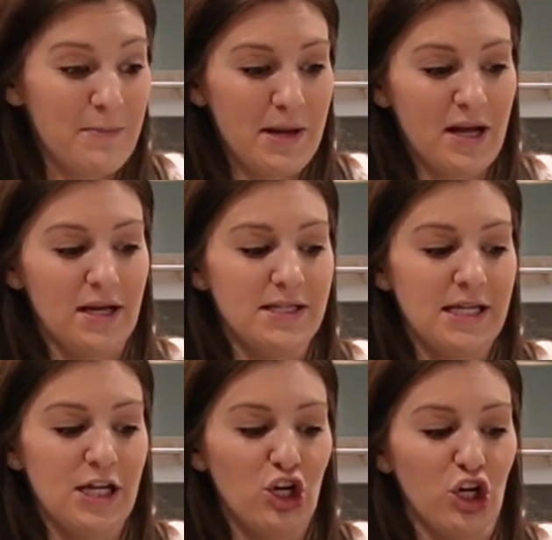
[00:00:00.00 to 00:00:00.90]
because
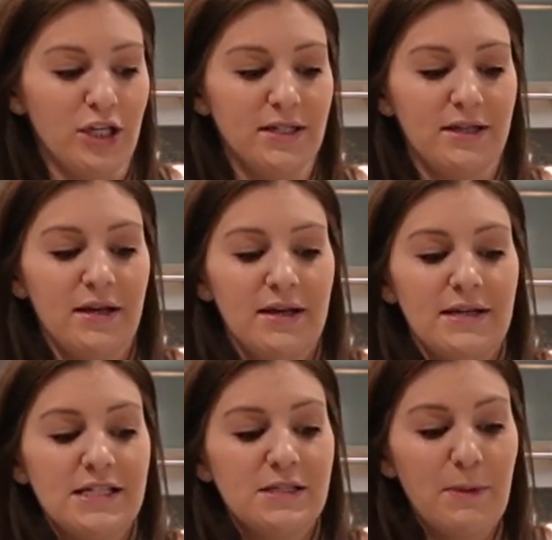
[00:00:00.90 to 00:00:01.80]
he couldn't
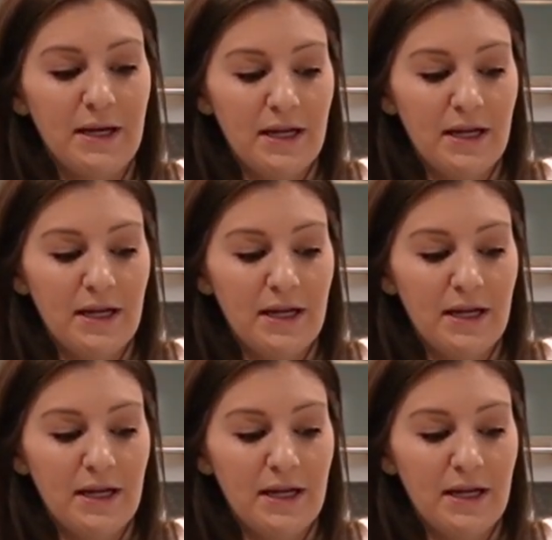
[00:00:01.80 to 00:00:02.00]
spin it